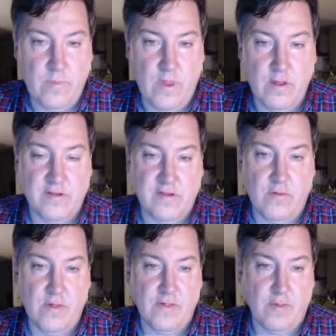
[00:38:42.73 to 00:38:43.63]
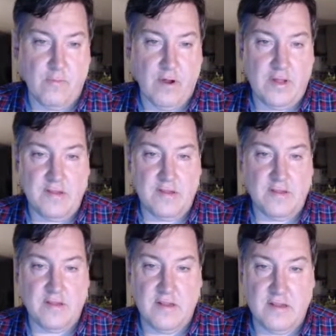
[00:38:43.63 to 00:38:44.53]
So that the price
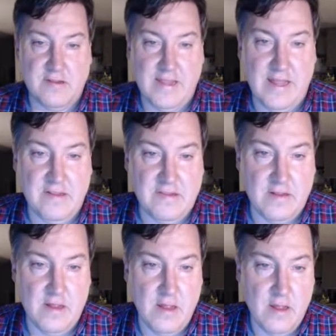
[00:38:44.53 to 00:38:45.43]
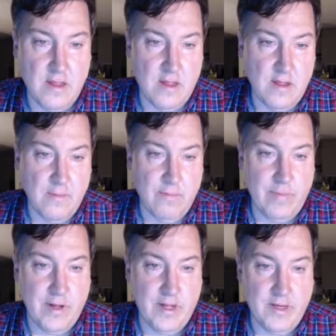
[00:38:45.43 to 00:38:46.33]
is less.
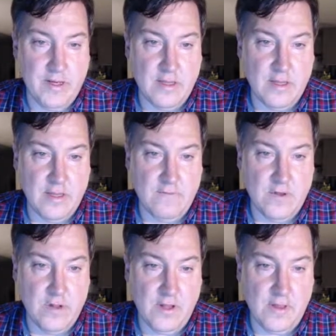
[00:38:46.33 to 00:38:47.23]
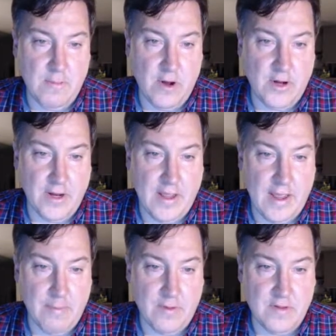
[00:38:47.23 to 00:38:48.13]
But if you look at the market
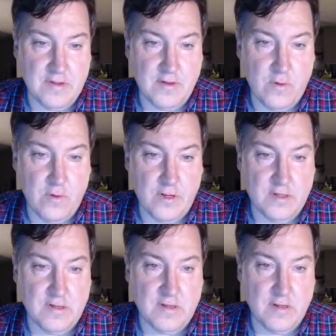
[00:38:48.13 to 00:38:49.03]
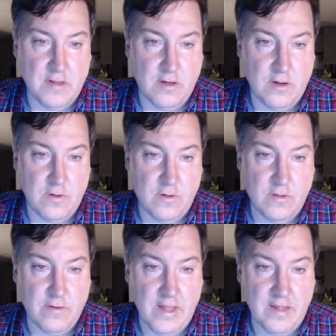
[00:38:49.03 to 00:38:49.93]
cap on these coins, you know,
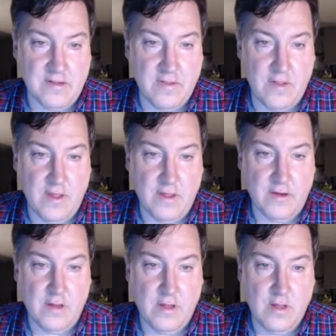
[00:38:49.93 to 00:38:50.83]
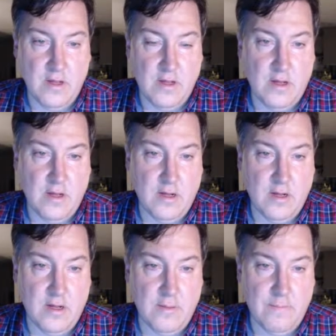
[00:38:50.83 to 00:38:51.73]
they're less than a